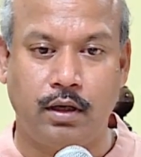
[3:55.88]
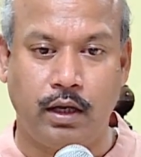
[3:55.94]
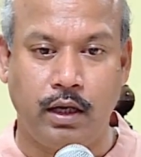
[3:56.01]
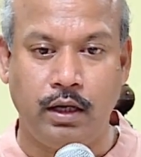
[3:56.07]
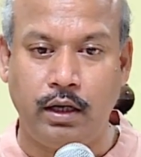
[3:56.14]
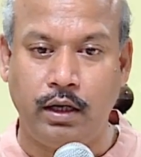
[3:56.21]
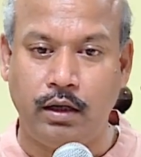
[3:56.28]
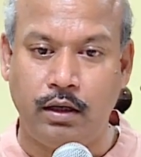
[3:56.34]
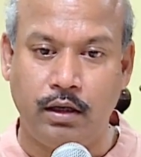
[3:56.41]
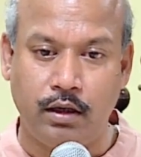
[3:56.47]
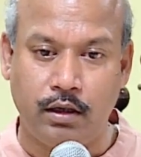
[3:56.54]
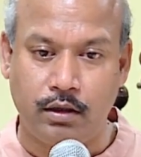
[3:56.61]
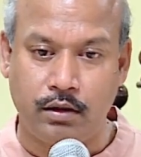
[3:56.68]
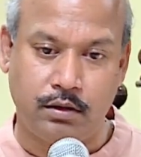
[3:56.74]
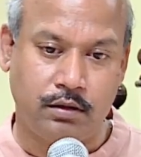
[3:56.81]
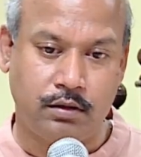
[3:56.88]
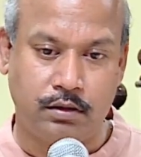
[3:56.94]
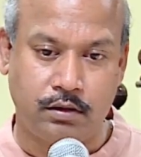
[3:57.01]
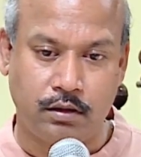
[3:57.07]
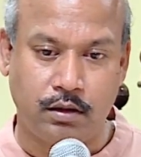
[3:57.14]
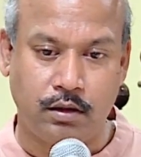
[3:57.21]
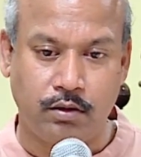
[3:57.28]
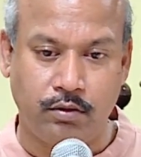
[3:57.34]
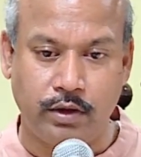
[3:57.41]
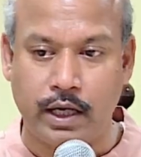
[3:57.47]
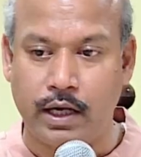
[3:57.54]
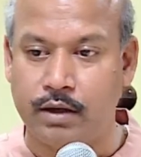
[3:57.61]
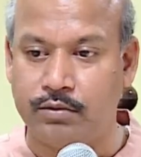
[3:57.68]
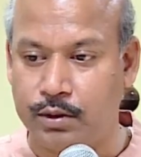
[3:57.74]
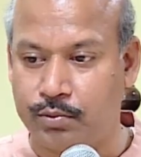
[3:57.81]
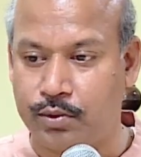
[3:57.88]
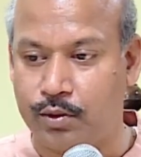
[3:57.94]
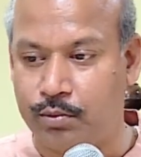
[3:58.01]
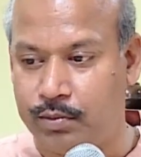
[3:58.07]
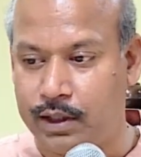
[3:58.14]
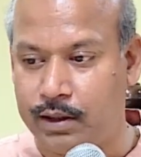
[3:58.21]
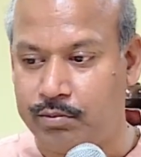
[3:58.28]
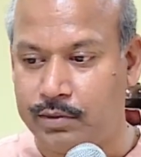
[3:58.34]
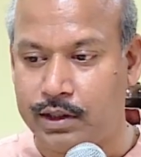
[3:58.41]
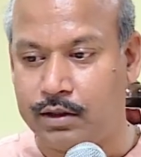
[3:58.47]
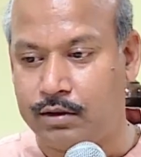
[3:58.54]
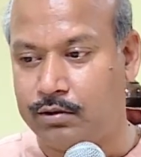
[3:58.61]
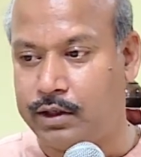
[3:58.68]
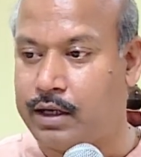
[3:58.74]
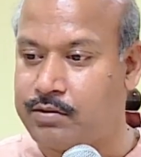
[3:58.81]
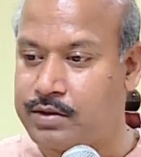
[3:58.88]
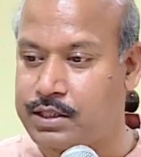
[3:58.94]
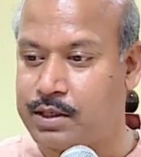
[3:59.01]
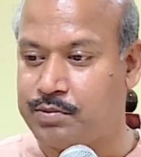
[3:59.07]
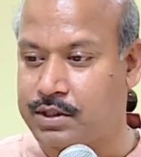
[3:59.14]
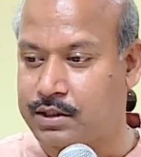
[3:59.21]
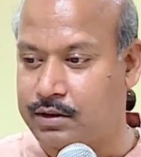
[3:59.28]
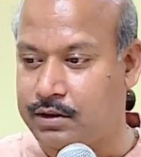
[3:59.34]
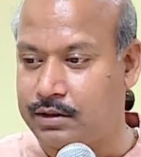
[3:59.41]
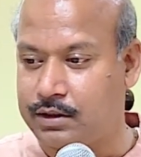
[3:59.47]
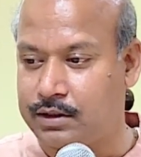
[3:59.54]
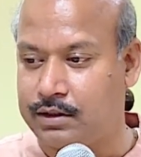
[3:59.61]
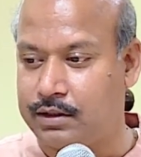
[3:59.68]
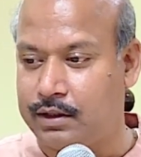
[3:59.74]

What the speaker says: in India, we have the problem that we have Sanskrit